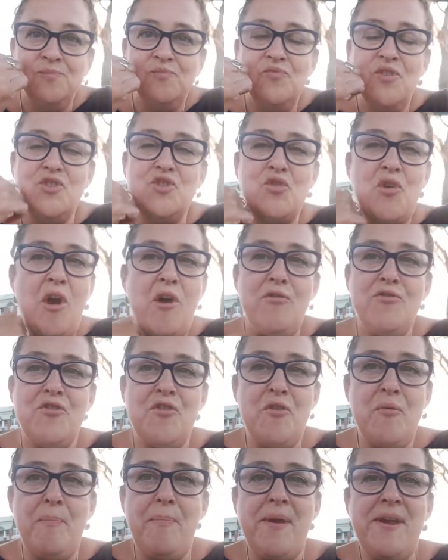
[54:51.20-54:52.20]
The trolls are
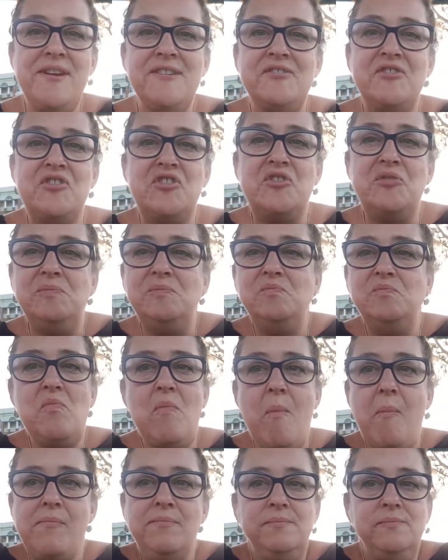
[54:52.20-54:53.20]
the best.
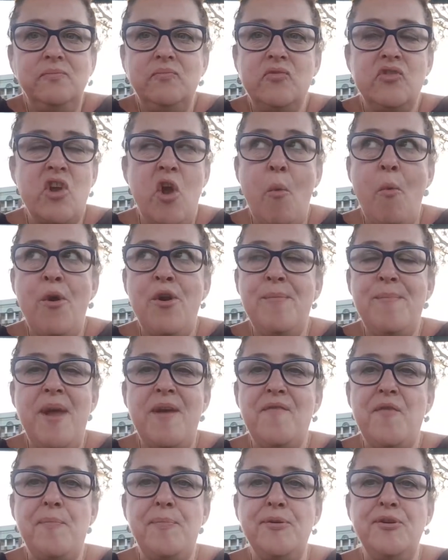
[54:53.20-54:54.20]
Don't want them
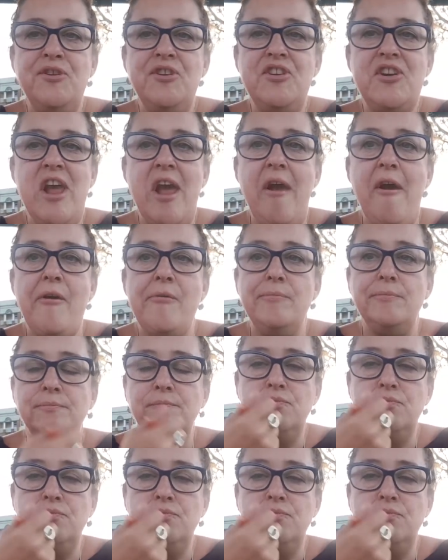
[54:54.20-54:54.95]
ever booted out.